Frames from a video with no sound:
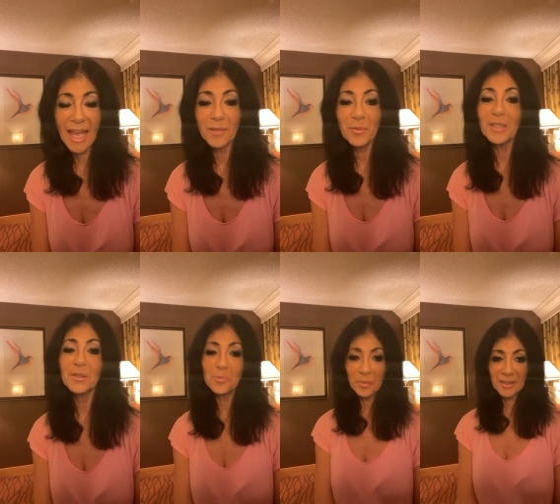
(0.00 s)
And when
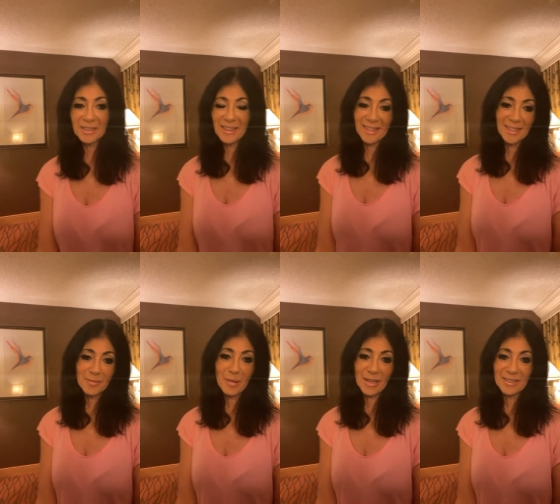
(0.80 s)
you really think
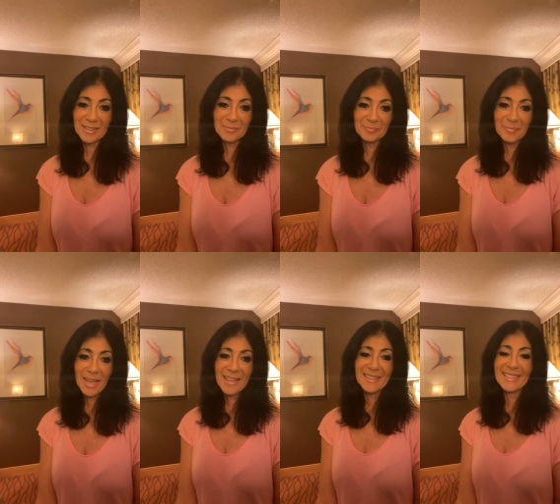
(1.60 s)
about it,
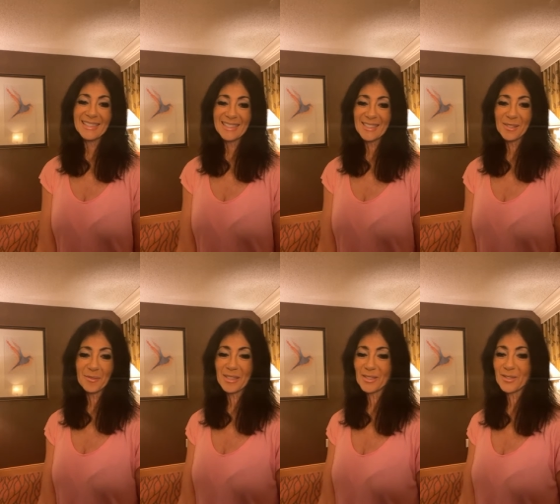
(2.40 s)
these
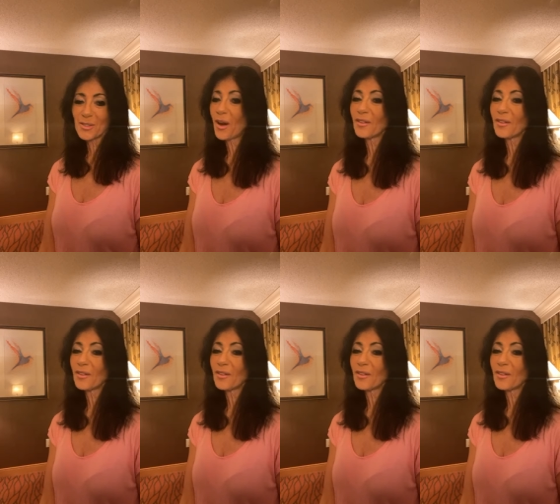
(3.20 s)
situations